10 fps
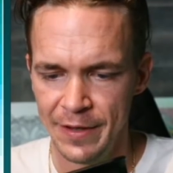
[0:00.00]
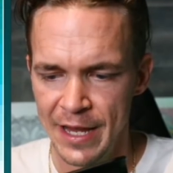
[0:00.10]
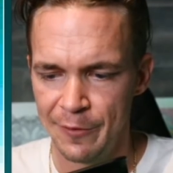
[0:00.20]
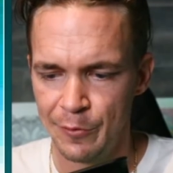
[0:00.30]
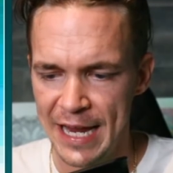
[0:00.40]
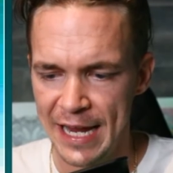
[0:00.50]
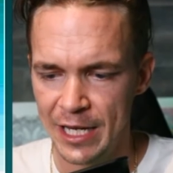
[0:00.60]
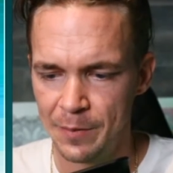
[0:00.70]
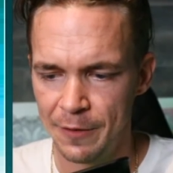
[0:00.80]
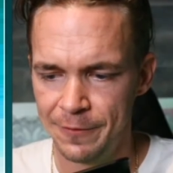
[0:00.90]
If we can't get
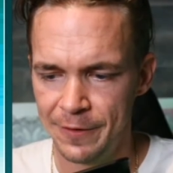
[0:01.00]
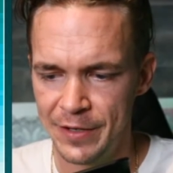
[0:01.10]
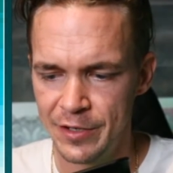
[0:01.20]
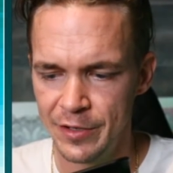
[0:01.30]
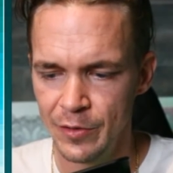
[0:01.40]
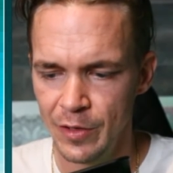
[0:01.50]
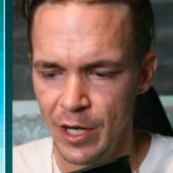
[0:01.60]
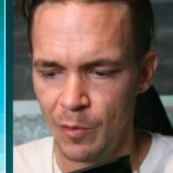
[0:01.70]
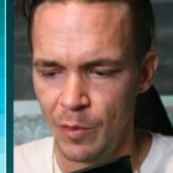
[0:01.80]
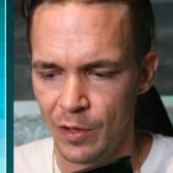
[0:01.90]
above 52,
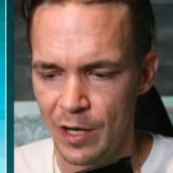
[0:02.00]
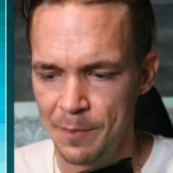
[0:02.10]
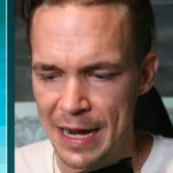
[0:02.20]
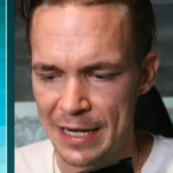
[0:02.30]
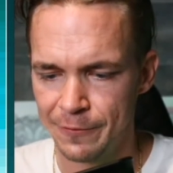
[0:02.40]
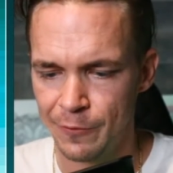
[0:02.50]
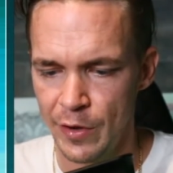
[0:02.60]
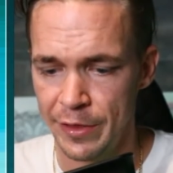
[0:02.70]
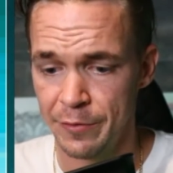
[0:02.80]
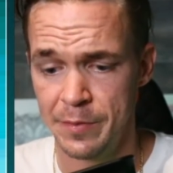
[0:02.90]
we will come back to
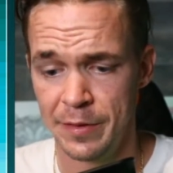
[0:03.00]
43.